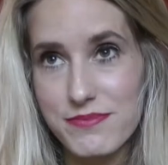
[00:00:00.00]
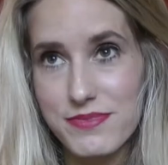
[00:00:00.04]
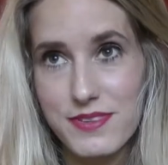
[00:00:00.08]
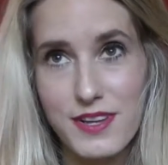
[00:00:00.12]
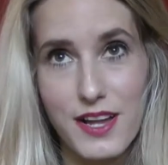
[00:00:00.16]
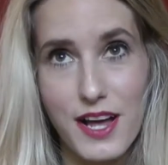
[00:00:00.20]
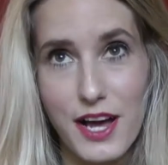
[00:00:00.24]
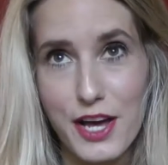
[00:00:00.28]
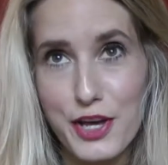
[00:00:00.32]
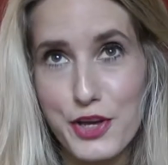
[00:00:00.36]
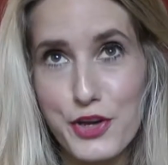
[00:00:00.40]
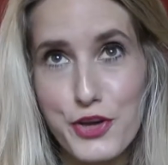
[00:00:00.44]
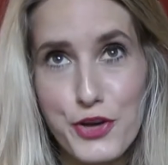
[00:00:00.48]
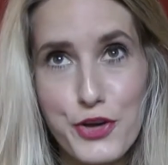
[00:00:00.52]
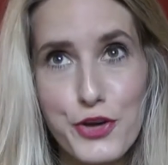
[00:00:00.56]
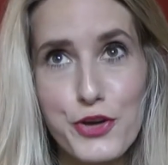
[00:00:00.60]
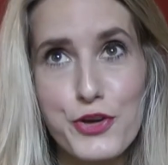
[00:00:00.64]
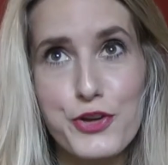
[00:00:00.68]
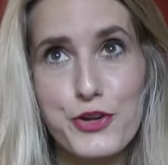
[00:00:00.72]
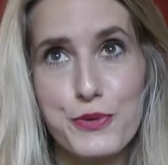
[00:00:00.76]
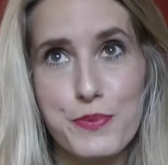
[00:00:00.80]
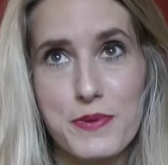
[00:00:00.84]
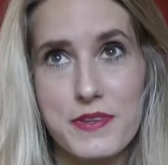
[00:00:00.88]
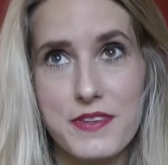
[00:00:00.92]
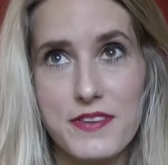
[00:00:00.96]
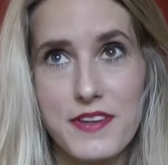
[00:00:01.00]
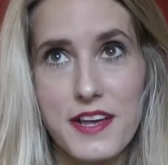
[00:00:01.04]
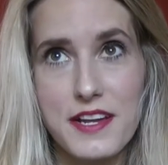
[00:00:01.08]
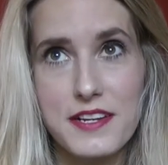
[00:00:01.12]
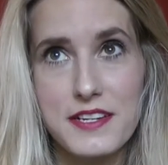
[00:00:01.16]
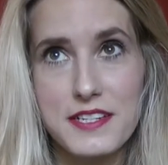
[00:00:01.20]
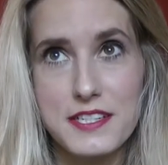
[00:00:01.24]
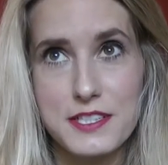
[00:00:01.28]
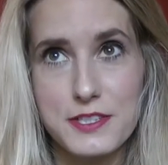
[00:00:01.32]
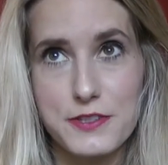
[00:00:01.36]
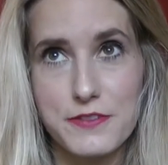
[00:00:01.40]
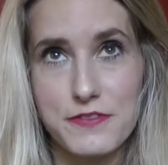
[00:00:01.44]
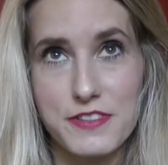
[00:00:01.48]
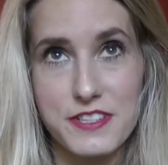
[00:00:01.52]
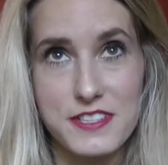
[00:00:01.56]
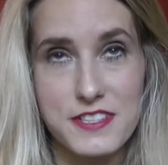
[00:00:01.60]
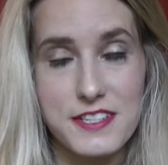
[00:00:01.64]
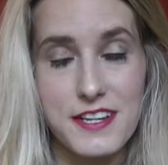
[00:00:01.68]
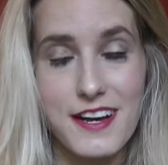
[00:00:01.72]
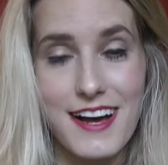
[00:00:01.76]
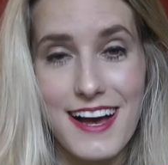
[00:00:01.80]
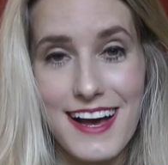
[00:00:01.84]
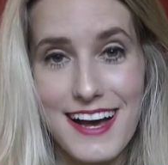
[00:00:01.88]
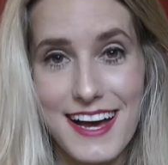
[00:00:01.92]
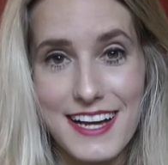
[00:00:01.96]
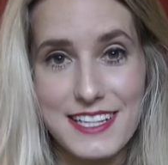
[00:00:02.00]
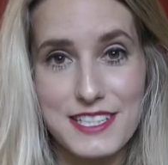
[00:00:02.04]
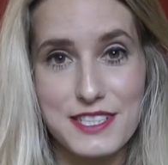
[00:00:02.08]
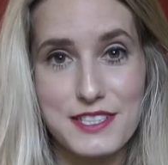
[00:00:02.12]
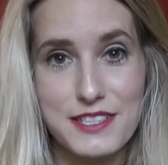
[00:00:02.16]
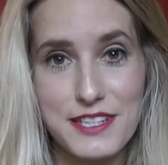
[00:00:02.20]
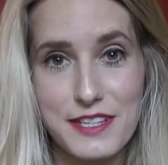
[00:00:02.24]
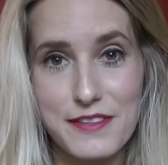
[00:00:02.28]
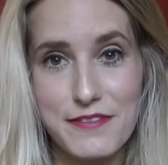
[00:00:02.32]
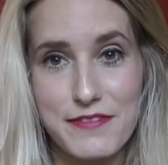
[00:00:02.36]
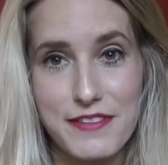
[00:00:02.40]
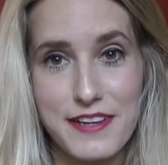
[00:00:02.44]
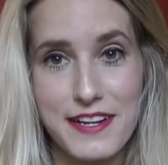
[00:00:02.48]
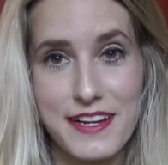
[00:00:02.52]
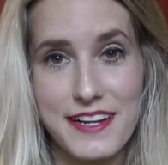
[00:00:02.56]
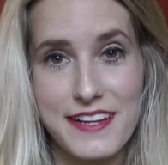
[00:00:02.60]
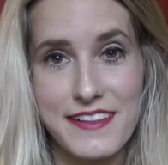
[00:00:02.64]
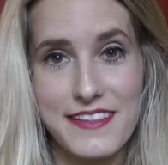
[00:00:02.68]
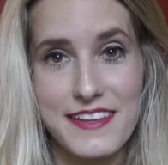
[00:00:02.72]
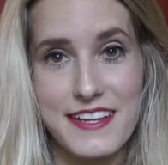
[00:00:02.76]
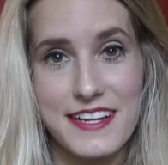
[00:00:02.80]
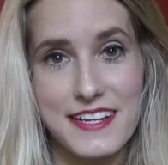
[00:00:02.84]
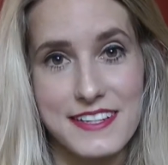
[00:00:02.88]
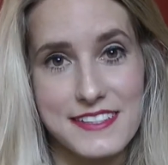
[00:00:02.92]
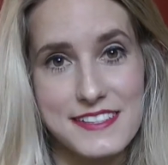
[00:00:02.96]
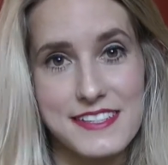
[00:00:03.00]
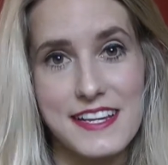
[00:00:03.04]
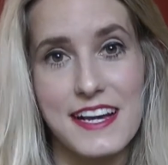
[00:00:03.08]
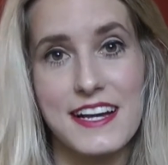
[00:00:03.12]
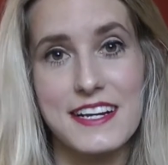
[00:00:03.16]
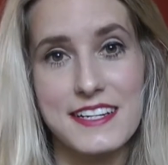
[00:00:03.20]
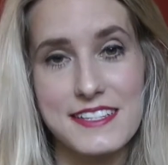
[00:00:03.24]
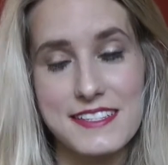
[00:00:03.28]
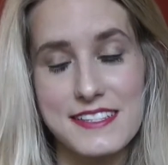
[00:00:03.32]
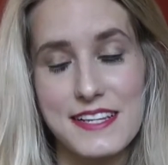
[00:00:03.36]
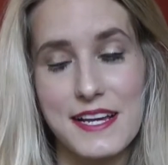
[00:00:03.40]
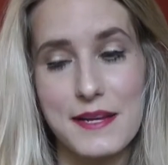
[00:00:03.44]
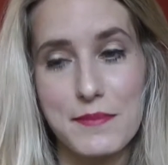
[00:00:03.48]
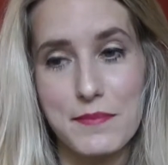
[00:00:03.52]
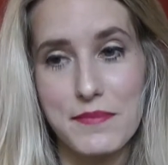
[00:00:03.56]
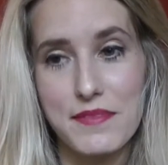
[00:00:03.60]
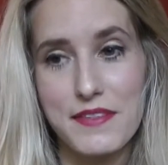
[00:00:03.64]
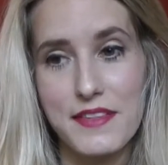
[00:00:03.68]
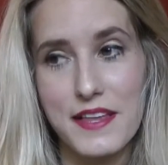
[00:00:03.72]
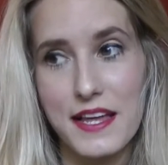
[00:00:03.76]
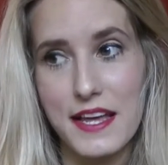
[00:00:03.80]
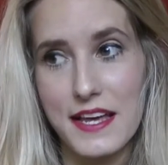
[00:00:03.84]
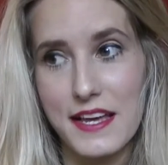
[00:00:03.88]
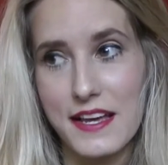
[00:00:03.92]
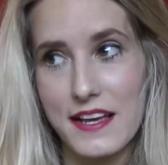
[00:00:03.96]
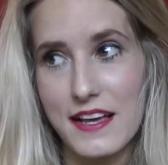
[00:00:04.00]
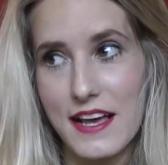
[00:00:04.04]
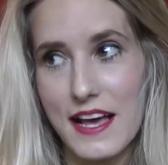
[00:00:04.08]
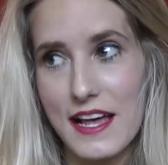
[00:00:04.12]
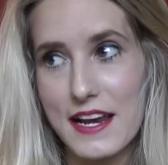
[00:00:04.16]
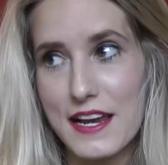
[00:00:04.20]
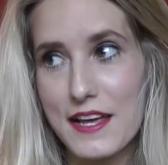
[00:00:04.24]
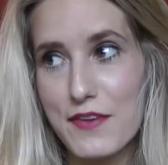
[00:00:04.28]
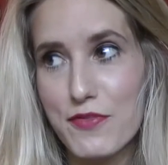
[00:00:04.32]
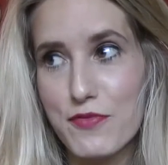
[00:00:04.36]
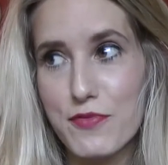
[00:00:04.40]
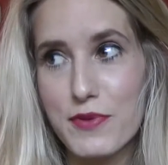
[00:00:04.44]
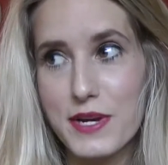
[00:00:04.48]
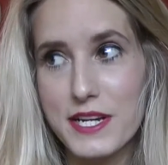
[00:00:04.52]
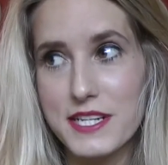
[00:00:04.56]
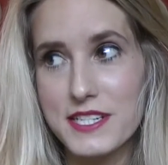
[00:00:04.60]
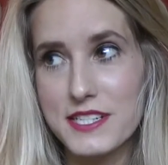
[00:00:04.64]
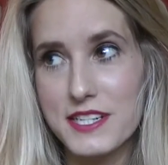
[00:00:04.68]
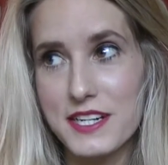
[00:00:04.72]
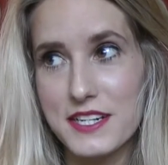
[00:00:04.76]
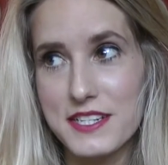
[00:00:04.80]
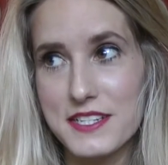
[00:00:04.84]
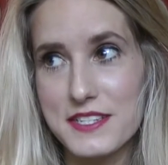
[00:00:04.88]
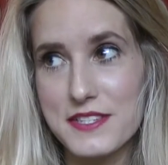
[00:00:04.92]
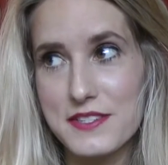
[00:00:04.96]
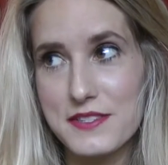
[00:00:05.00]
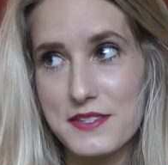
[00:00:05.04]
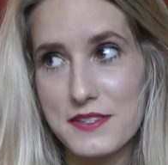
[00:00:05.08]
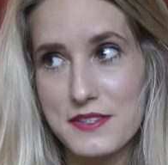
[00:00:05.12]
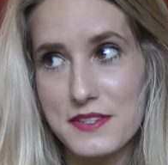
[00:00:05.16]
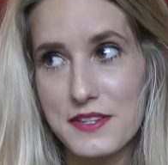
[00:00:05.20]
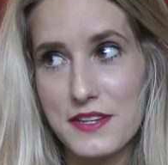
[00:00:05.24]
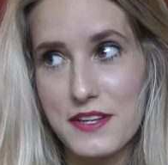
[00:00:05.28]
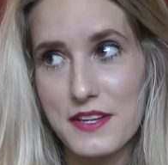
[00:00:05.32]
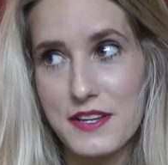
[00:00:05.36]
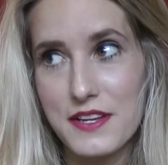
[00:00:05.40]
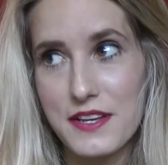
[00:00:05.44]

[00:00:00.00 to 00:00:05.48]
like a huge percentage of us are actually feeling the exact same thing, and if we just